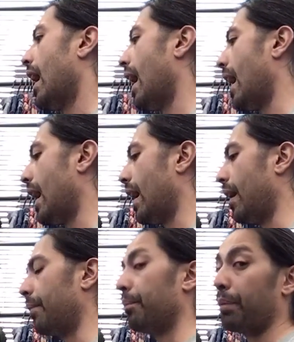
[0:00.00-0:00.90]

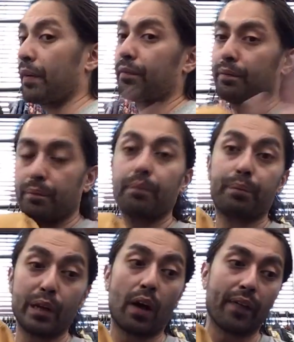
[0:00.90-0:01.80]
Um, but
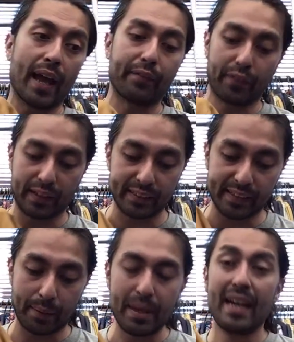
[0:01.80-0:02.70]
beyond that, everything's the
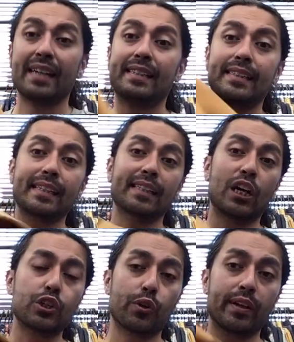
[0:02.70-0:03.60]
same.
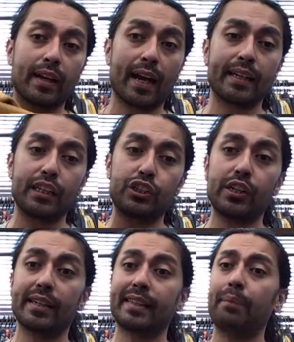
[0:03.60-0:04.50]
690
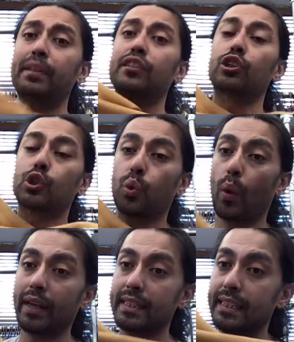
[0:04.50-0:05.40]
GSM, these are
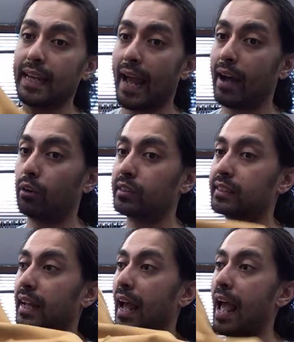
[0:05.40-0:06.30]
20 ounce
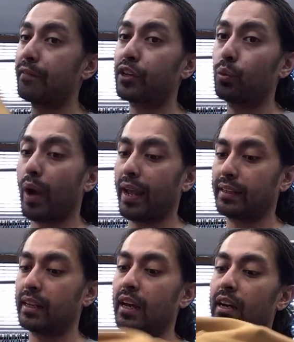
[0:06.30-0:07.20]

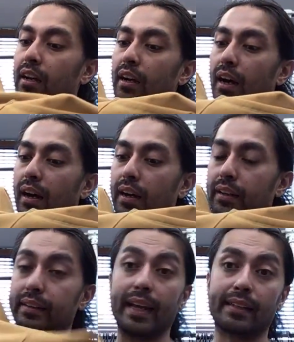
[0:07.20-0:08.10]
heavyweight uh,
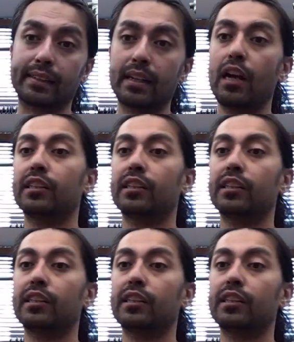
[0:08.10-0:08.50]
knits.